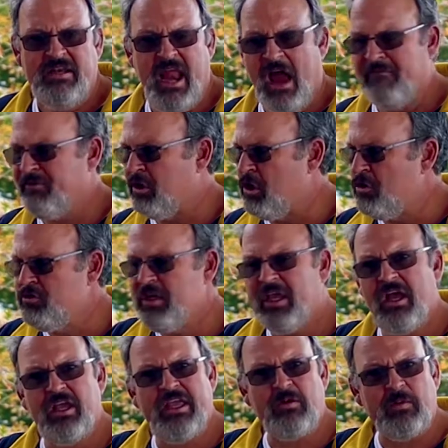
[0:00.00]
Now, if you're
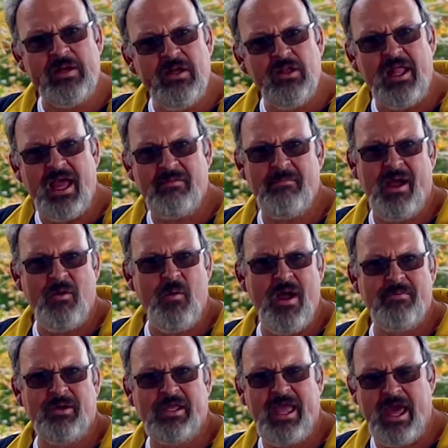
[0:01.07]
using a grill like my
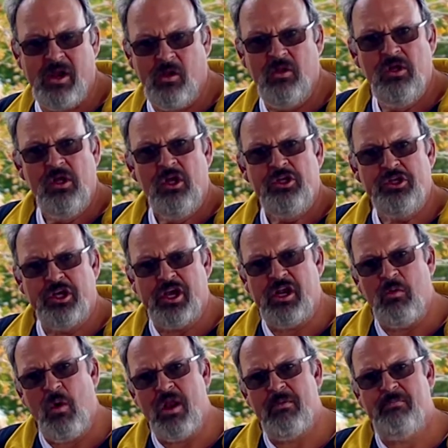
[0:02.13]
Weber kettle, you're
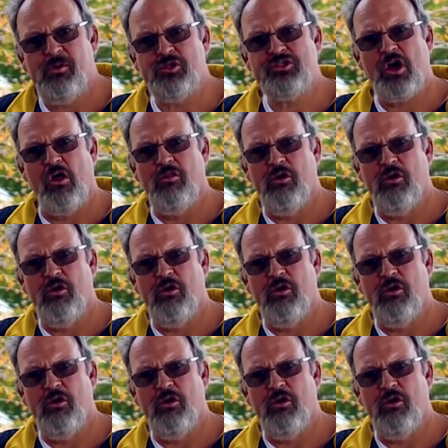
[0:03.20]
gonna wanna push all